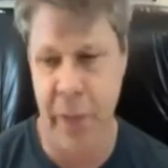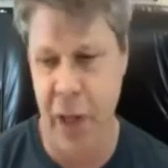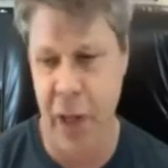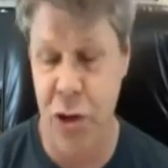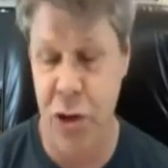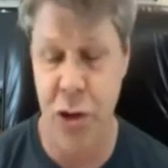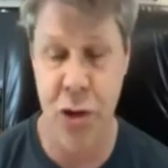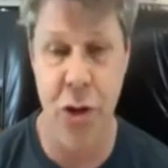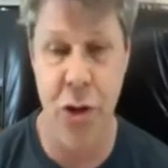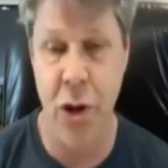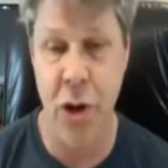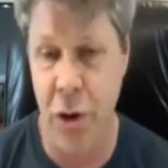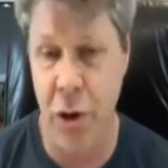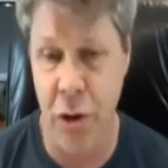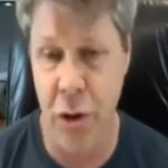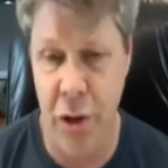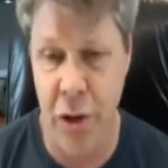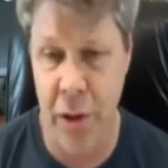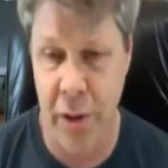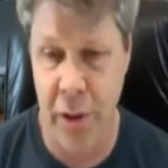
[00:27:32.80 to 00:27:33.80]

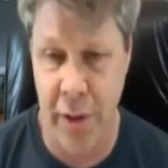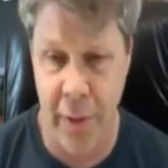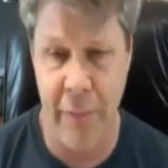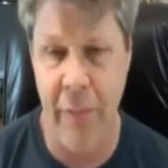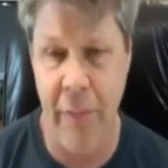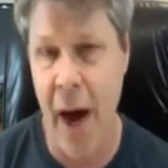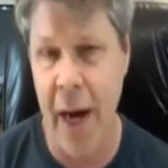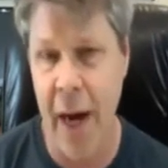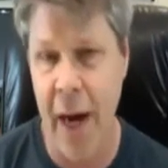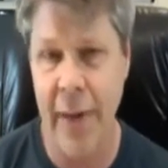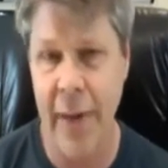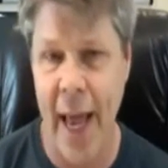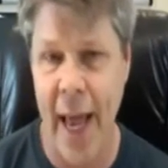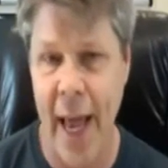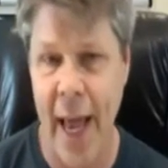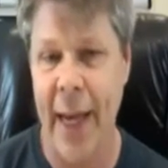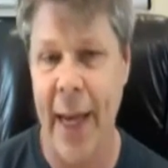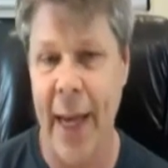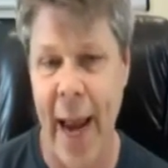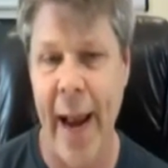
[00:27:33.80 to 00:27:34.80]
search to find
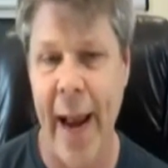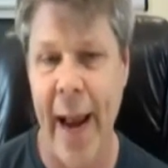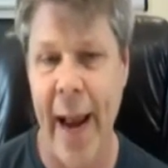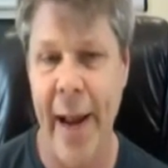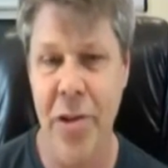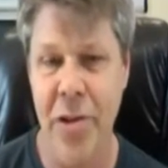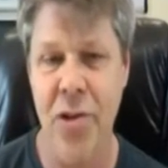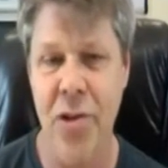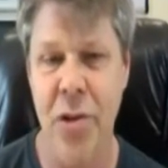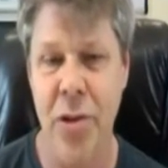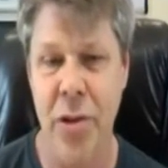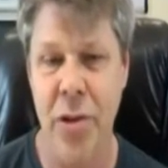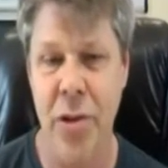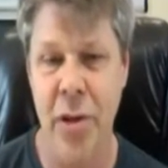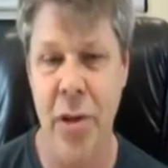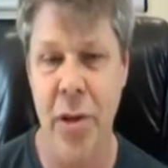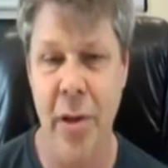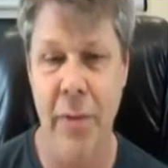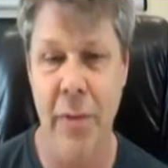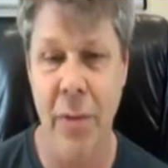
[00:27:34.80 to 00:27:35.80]
that answer
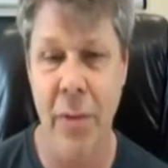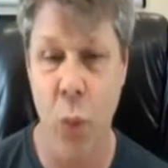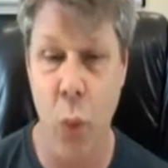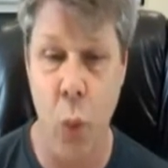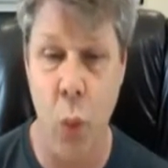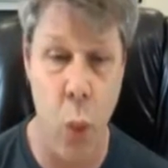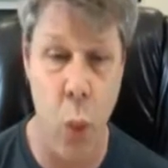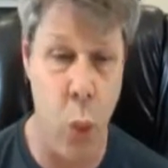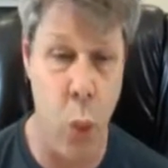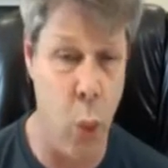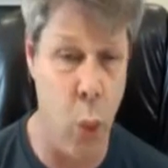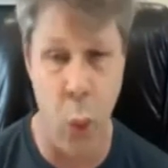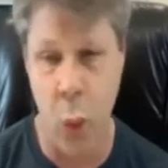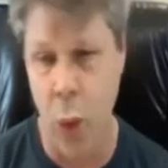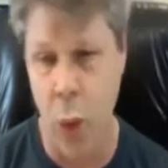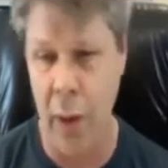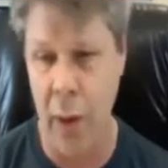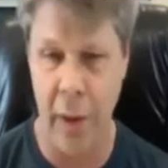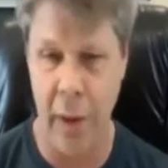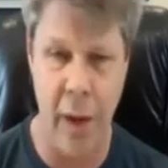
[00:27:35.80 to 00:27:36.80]
of
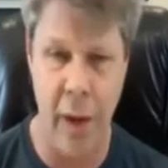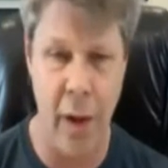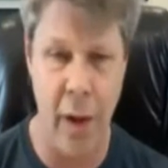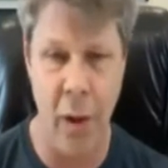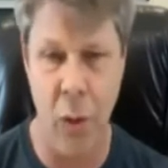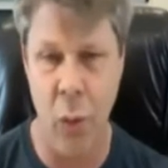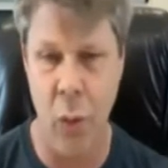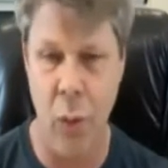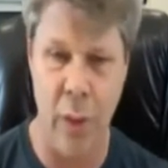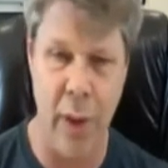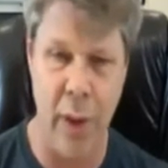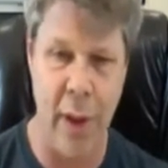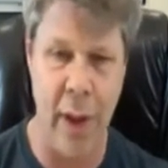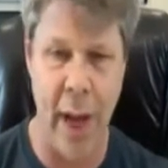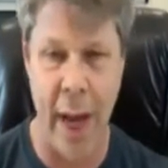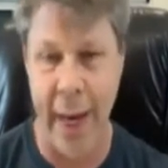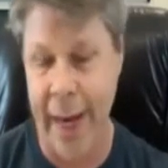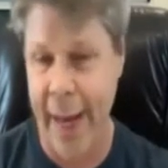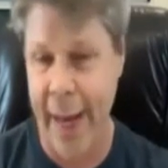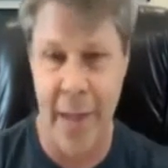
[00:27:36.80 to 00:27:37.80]
what, you know,
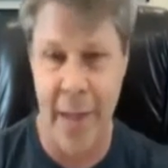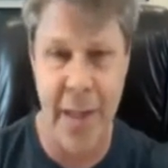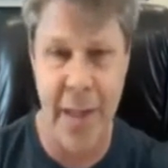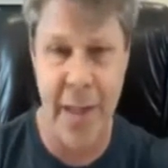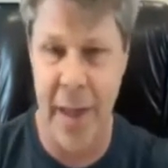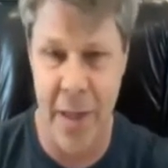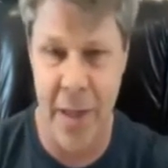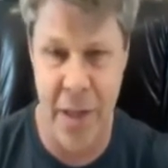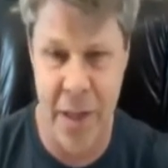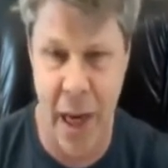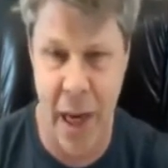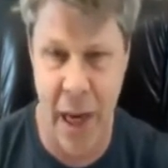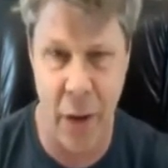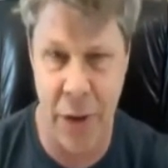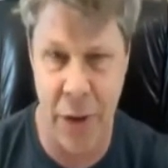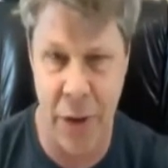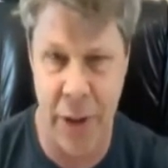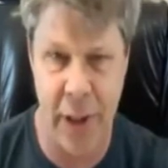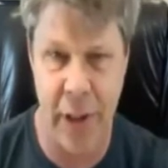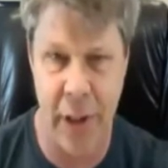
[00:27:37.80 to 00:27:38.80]
I can't see the
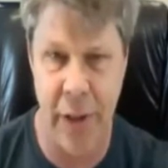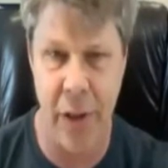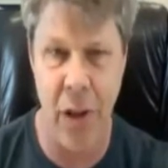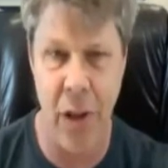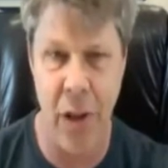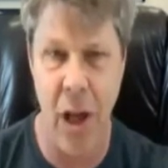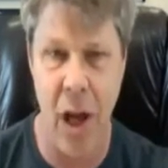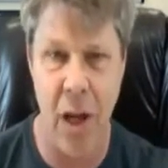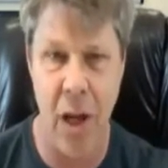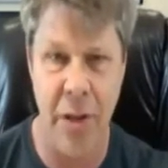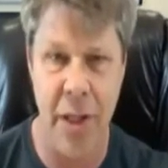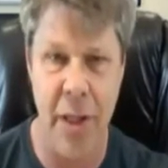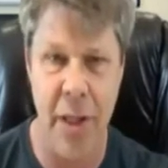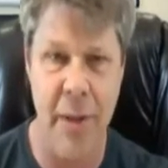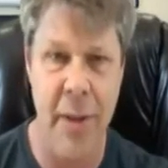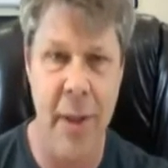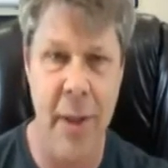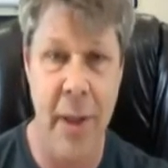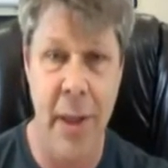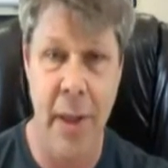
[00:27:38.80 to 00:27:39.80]
skeleton in the closet,
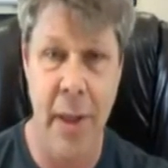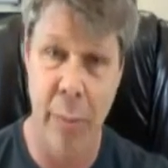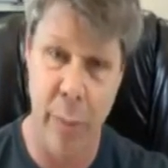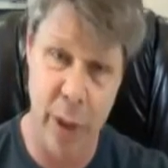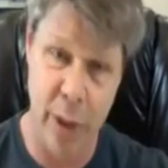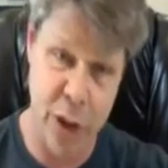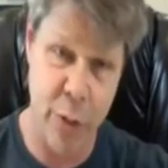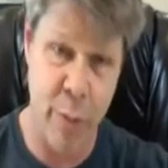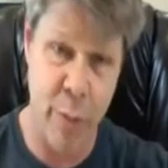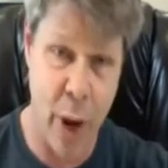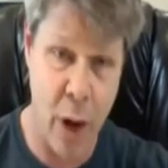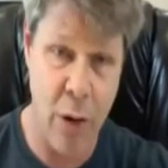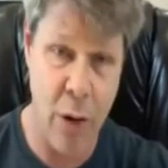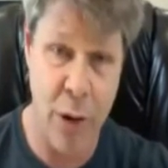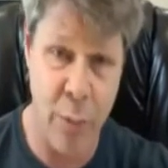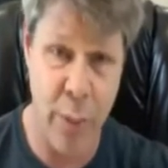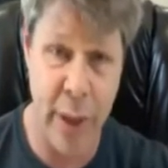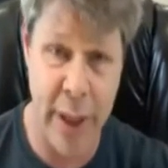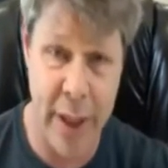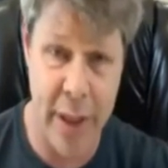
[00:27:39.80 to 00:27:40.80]
but
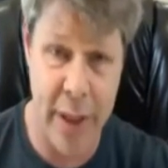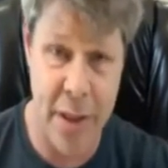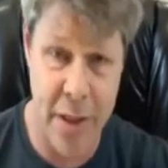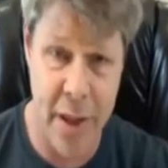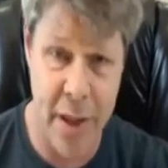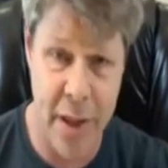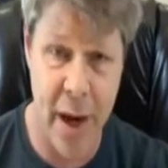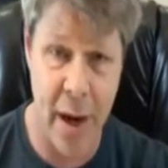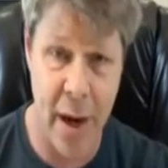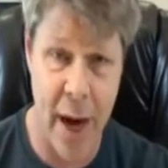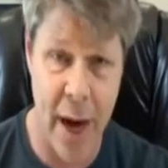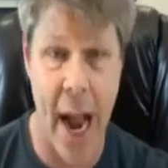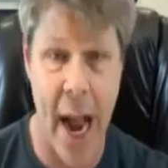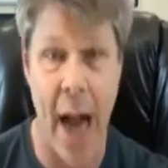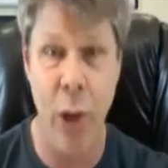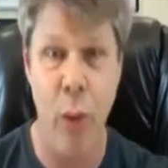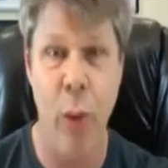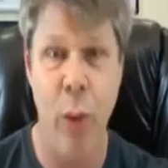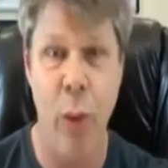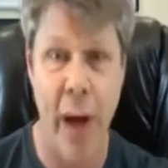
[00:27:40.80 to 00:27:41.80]
supposedly it's there.
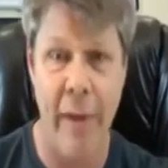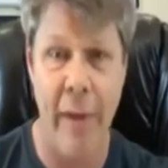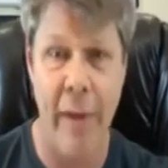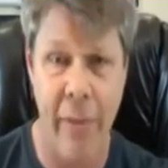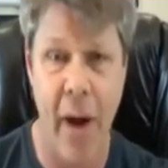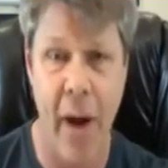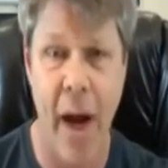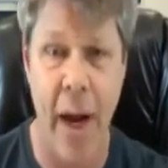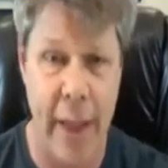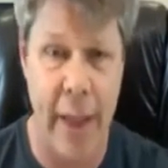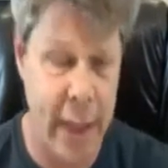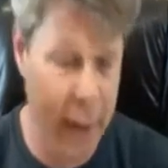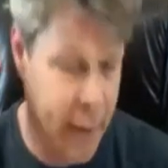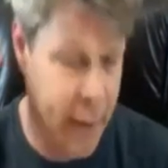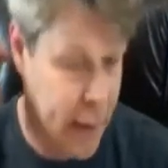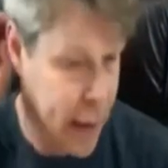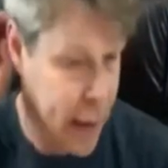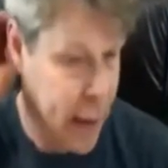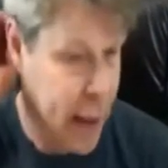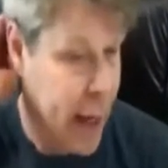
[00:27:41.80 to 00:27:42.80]
How do I find it?
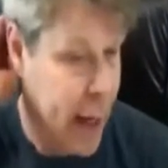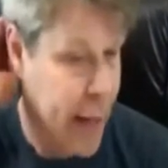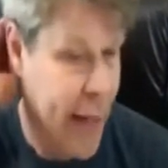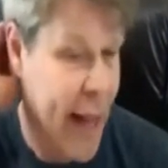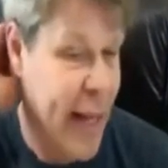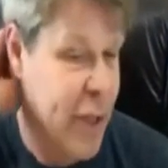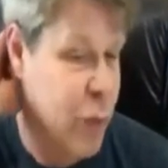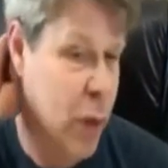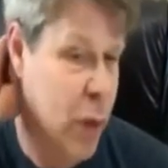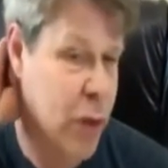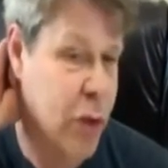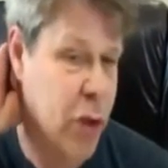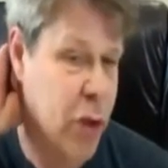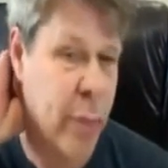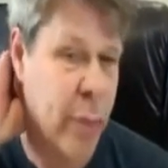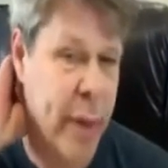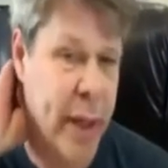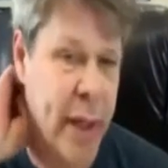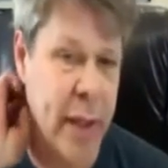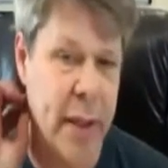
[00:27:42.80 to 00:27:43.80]
And that's what
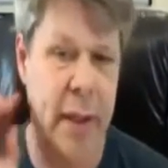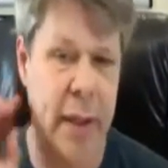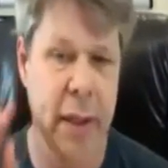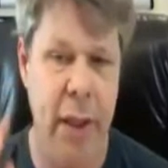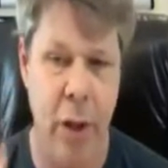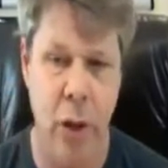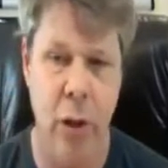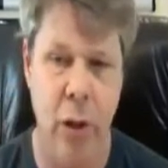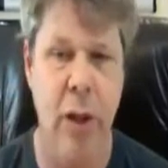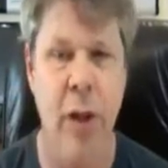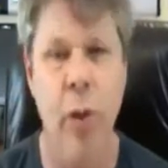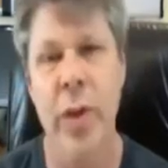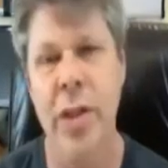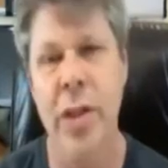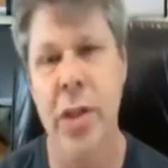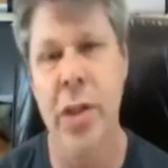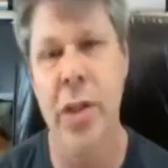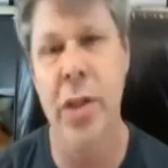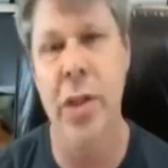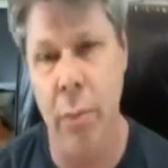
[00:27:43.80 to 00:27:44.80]
took me into neuro
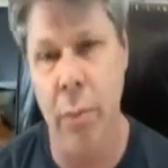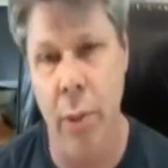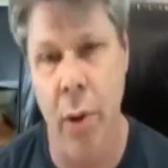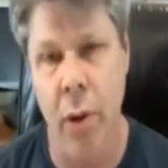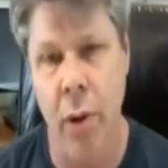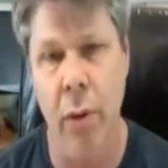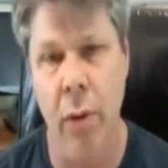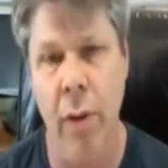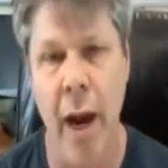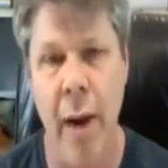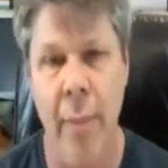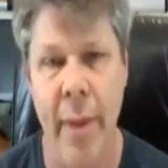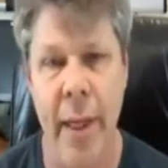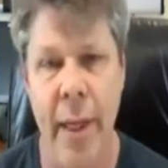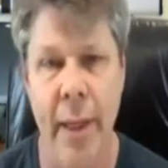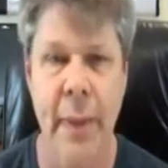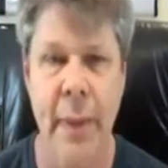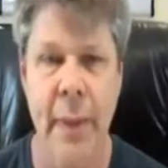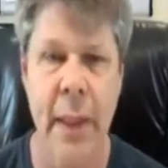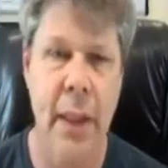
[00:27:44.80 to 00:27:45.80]
linguistic
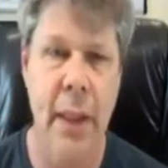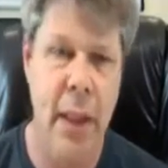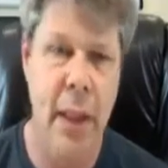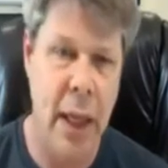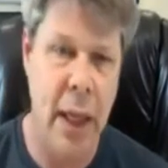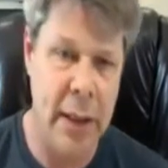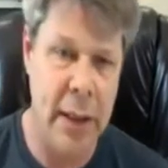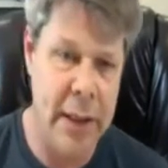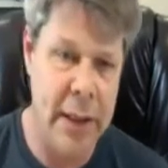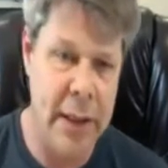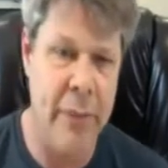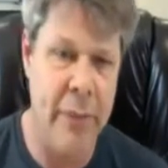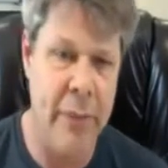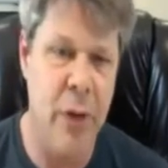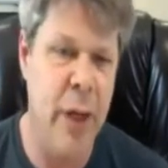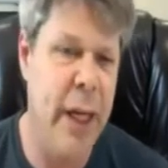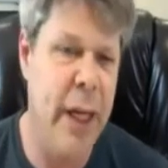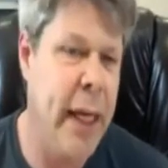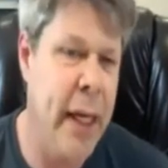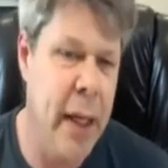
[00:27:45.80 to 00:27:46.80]
programming uh,
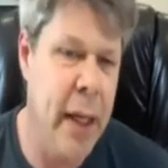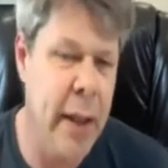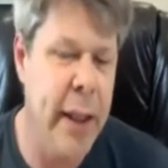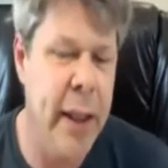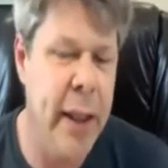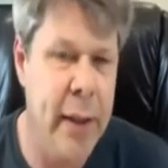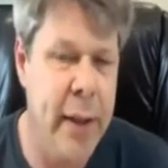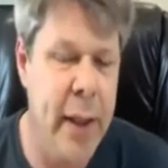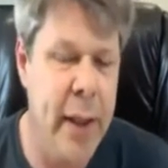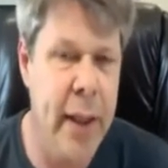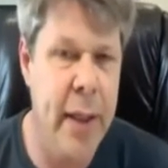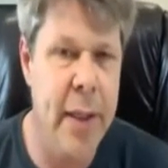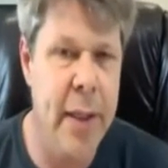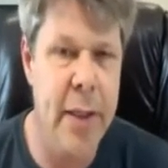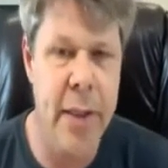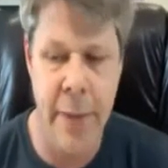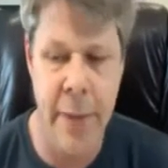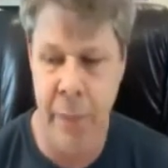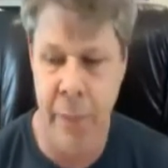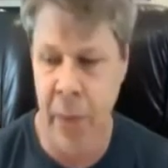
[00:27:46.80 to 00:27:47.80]
different healing
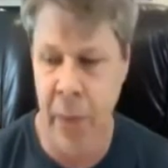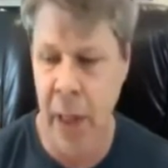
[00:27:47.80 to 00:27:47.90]
things.